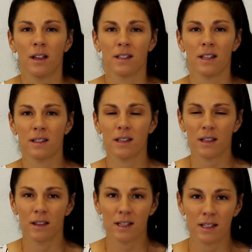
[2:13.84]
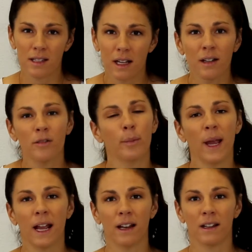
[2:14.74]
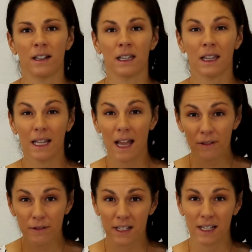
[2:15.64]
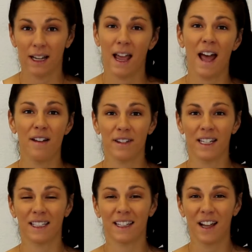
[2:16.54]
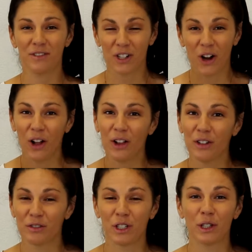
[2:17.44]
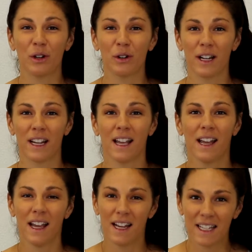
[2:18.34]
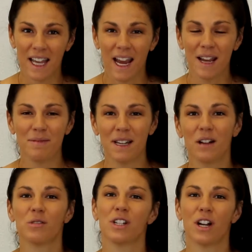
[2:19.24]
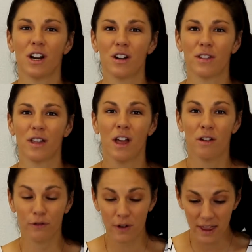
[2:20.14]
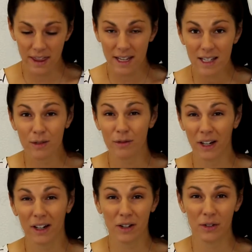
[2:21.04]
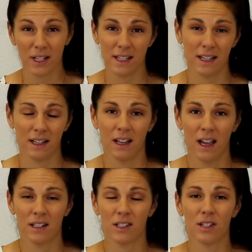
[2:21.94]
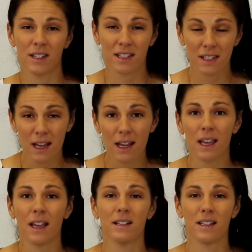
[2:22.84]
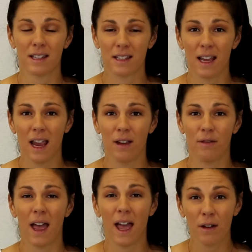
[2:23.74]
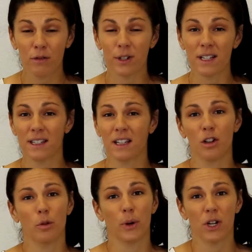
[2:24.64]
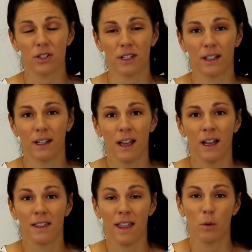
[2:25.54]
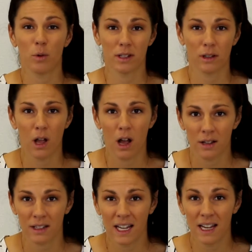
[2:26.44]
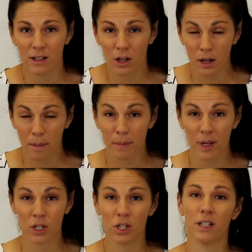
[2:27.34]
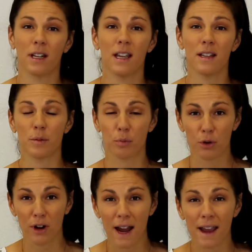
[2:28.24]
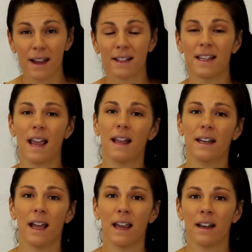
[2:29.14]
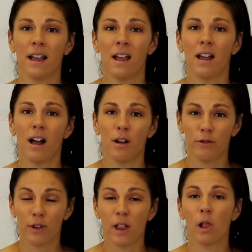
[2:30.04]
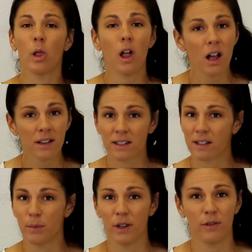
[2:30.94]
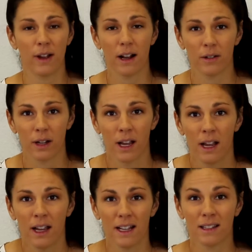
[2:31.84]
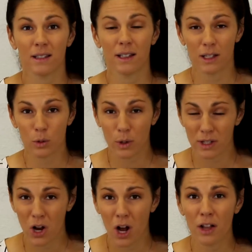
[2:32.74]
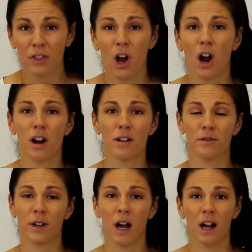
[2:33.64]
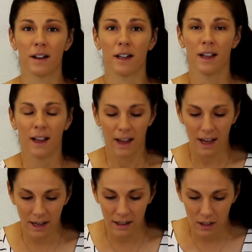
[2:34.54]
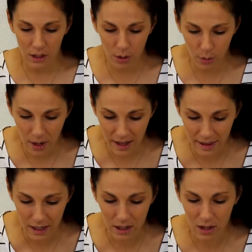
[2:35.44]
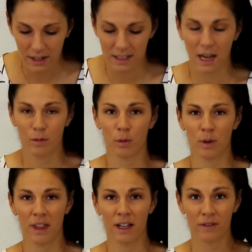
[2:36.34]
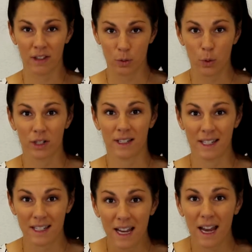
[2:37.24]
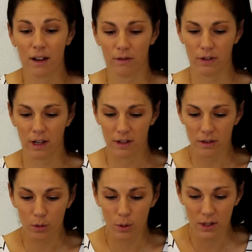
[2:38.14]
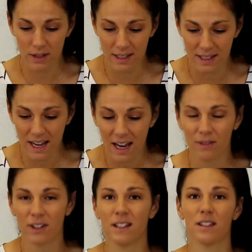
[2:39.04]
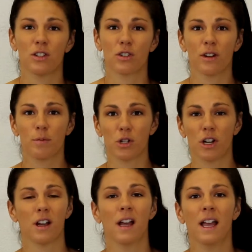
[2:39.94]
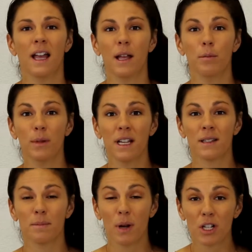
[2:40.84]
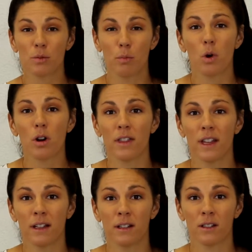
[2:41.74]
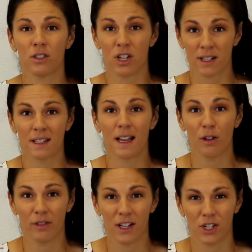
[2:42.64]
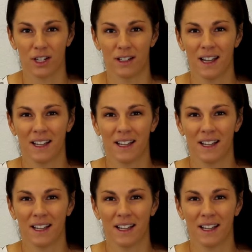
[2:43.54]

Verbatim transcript: It says the, the Son of Man left heaven, left all of glory, and came down to earth for this very reason to seek and to save every single person that was lost. He's on a mission. He's praying day and night uh, for the lost to be found. It's, it's what's on the heart of God. And, you know, I think a lot of times when we think of this word save, the word save in this scripture, it means much more than just salvation.